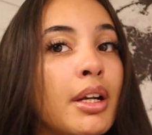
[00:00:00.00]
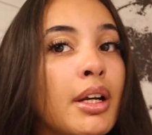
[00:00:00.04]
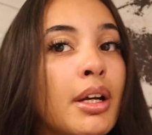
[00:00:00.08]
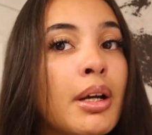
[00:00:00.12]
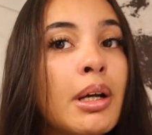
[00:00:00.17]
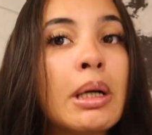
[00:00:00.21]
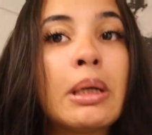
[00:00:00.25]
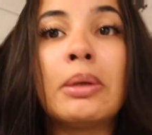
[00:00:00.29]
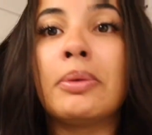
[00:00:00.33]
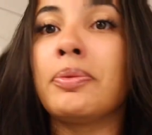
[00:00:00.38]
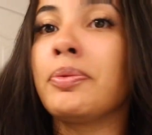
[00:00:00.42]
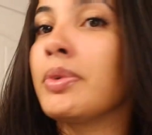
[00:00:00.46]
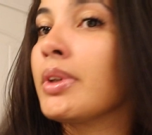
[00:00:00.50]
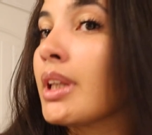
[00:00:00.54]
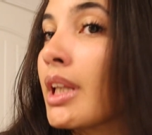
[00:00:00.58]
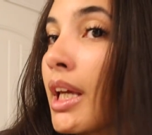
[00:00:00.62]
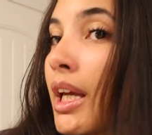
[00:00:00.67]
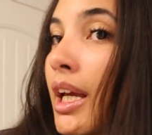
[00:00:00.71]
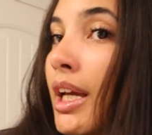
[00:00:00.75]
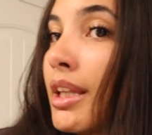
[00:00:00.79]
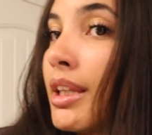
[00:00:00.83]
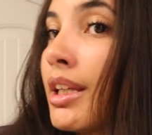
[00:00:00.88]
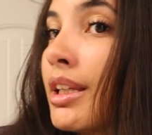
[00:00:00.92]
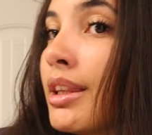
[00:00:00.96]
Hopefully
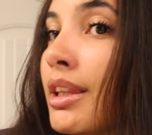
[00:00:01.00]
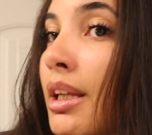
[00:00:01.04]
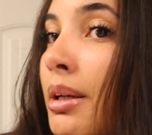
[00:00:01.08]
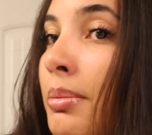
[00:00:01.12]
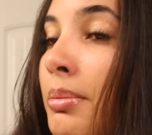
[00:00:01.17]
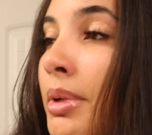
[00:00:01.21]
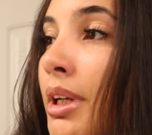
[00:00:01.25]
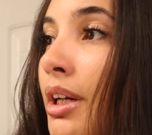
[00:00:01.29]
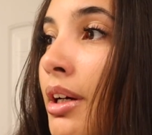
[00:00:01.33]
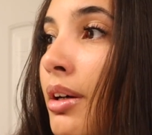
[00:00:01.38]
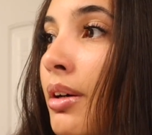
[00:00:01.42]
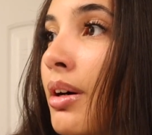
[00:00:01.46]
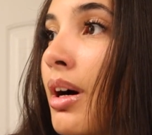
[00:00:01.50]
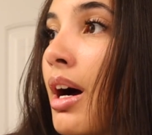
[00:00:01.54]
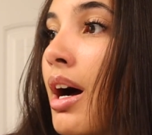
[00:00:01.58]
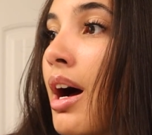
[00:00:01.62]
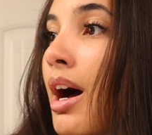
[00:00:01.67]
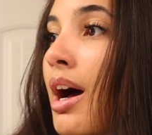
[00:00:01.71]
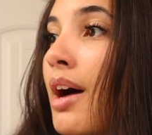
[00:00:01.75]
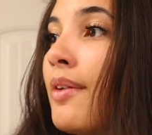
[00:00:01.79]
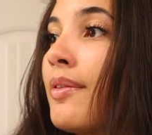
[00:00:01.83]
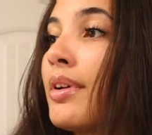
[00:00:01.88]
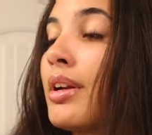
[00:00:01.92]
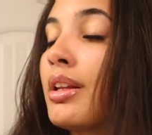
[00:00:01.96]
in the thumbnail I'll
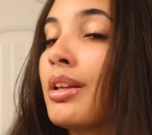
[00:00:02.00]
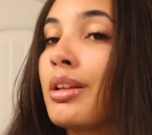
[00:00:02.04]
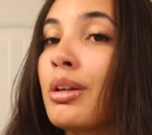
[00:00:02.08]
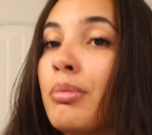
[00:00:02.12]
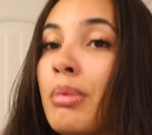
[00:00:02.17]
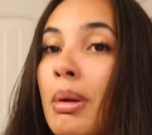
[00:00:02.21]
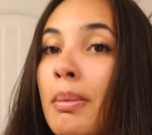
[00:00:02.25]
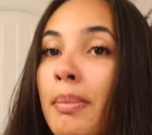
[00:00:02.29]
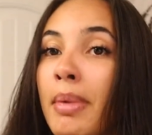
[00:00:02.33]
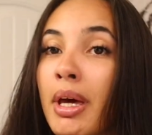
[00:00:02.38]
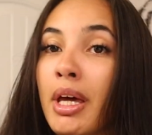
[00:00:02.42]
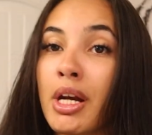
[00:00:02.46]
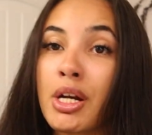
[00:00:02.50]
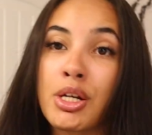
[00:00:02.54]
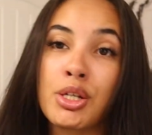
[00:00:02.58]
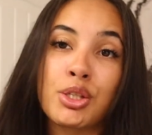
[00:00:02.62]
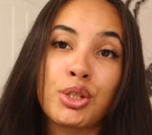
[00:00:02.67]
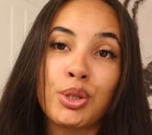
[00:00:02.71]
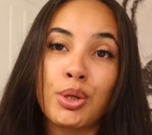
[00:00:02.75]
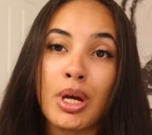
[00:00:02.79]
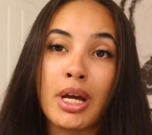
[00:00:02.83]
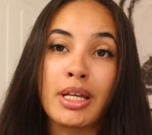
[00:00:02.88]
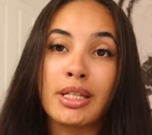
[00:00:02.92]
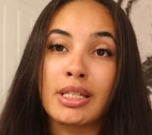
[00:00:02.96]
have it a little bit better so
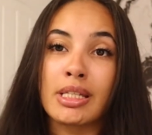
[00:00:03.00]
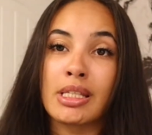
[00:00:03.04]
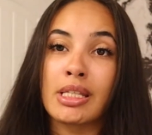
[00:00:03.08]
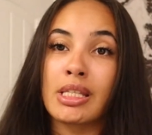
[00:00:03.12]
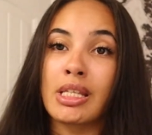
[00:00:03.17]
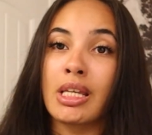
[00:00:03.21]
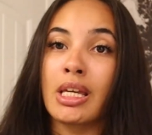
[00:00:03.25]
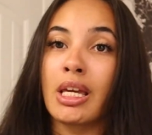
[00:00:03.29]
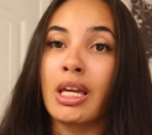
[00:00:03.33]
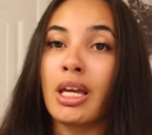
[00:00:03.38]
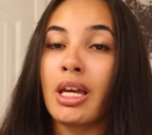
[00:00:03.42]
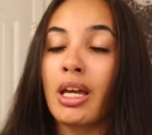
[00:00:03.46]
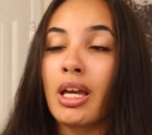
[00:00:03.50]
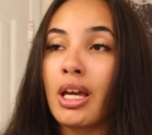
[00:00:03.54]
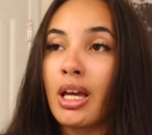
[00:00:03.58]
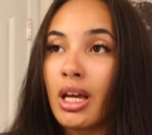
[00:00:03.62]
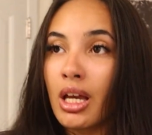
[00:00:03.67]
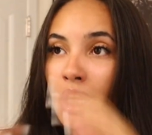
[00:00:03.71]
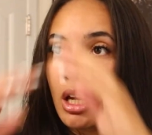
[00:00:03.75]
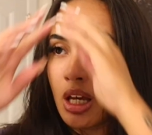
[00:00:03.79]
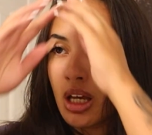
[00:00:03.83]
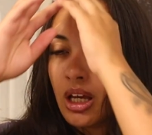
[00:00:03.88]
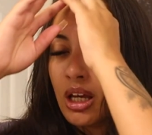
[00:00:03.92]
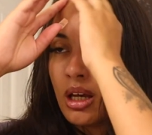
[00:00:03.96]
you guys can see.
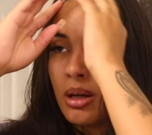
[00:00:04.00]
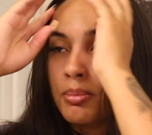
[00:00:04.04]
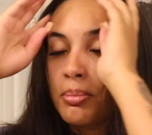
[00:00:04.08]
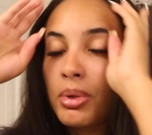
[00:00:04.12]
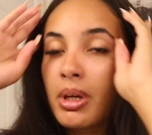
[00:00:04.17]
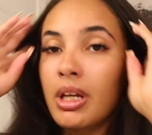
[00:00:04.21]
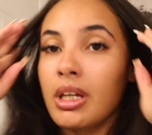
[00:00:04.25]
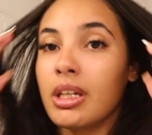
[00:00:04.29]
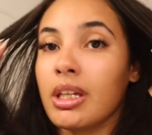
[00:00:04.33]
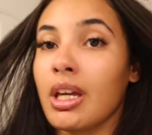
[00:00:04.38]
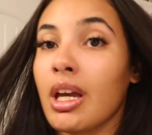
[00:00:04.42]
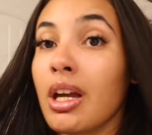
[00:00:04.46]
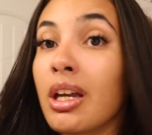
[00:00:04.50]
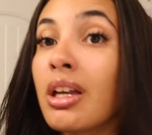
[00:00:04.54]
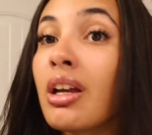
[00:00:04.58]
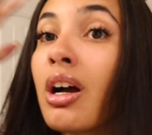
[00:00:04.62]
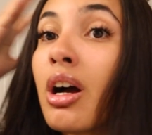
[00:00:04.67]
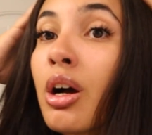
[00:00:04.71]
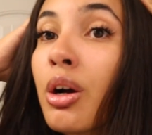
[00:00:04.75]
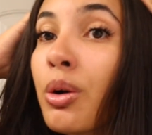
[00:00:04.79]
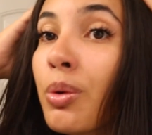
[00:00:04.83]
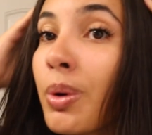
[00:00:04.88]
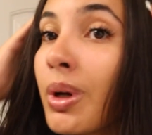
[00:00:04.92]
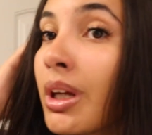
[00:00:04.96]
But yeah,
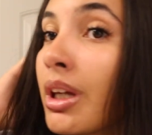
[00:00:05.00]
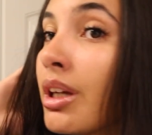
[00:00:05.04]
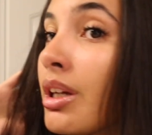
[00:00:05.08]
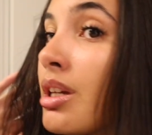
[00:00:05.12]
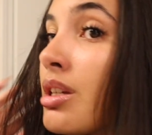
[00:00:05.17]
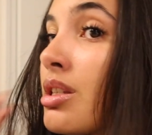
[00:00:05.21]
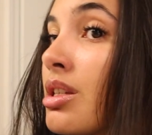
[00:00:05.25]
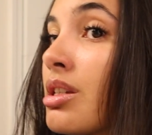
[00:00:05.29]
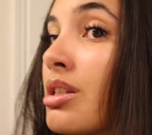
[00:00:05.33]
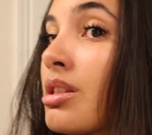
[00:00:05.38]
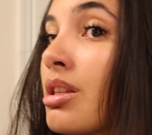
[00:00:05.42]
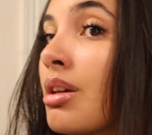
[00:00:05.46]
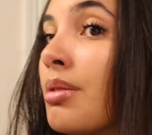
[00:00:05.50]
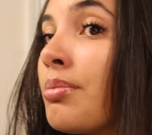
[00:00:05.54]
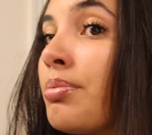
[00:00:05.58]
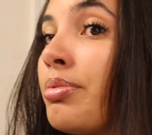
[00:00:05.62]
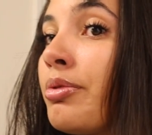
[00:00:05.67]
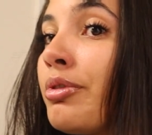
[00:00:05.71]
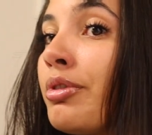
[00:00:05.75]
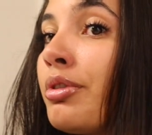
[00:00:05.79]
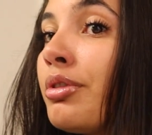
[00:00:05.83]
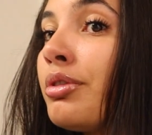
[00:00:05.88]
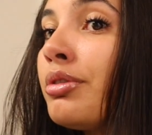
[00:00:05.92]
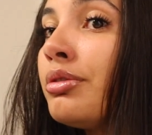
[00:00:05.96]
y'all, quick, easy,
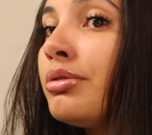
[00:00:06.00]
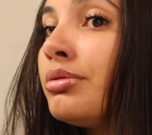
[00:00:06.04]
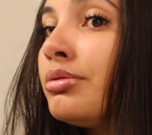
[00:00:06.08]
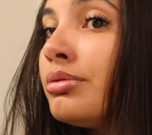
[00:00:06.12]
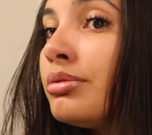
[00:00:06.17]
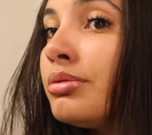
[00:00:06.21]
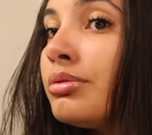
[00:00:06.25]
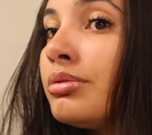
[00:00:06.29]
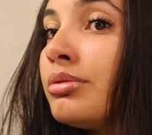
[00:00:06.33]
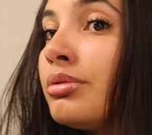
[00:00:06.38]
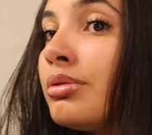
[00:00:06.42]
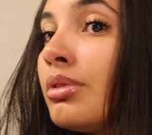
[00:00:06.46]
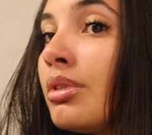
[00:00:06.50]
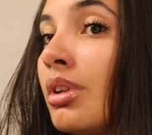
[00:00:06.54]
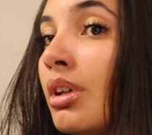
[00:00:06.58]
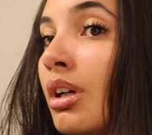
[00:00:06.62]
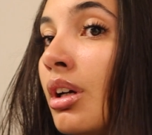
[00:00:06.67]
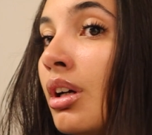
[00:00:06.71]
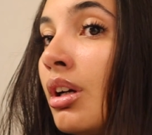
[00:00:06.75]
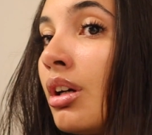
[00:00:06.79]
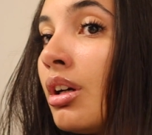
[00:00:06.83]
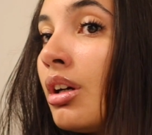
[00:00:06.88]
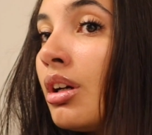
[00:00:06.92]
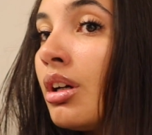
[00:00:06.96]
simple.
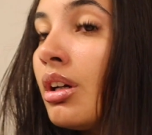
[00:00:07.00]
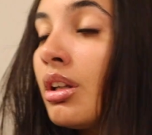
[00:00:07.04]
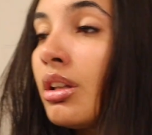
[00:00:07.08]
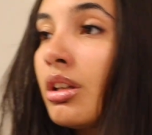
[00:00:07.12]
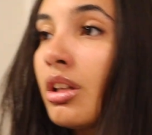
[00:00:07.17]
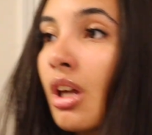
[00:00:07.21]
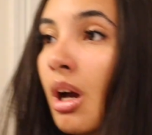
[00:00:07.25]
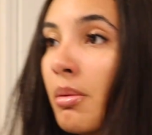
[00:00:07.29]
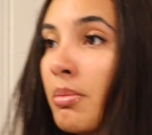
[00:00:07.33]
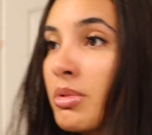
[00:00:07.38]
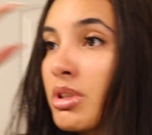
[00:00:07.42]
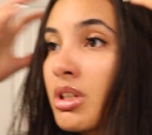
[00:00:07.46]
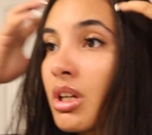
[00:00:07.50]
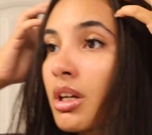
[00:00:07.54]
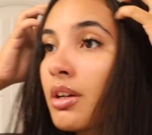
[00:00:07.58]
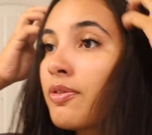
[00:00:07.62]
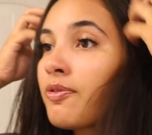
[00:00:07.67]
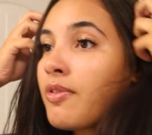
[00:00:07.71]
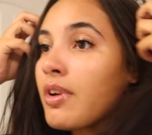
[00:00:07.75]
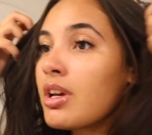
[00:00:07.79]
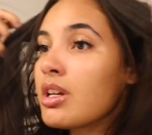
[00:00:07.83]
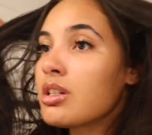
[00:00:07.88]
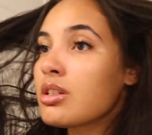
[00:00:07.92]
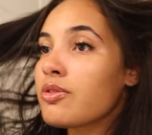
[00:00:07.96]
They almost like
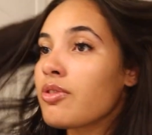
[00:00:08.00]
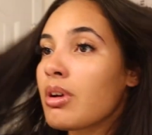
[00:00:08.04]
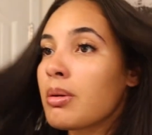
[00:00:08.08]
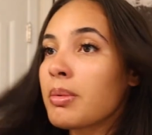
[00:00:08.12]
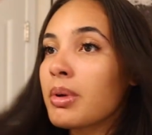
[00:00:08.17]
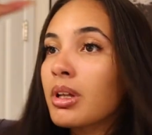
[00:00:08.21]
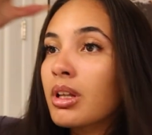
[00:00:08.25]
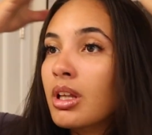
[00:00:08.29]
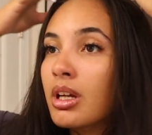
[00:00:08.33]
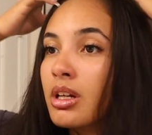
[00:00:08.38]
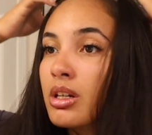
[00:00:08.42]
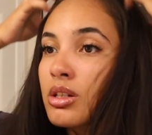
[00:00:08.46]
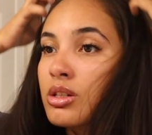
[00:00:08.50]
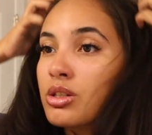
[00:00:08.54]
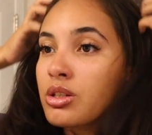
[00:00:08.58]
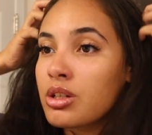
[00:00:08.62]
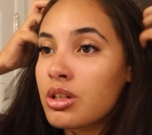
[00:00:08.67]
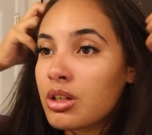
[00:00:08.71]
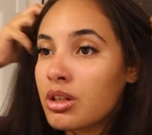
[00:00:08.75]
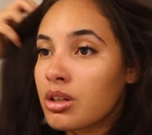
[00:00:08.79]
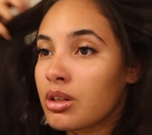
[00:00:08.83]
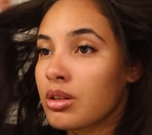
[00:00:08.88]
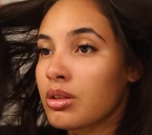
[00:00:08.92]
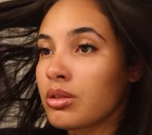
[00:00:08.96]
face framing layers
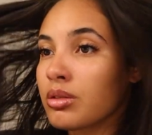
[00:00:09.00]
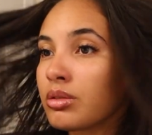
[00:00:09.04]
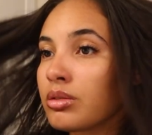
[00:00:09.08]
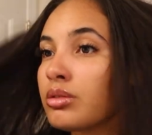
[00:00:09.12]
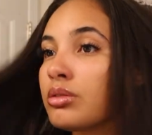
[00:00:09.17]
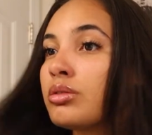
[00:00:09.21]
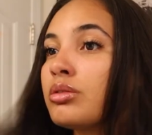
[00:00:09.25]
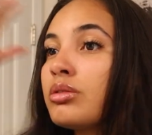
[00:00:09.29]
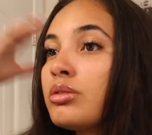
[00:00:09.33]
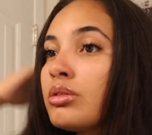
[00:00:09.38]
too.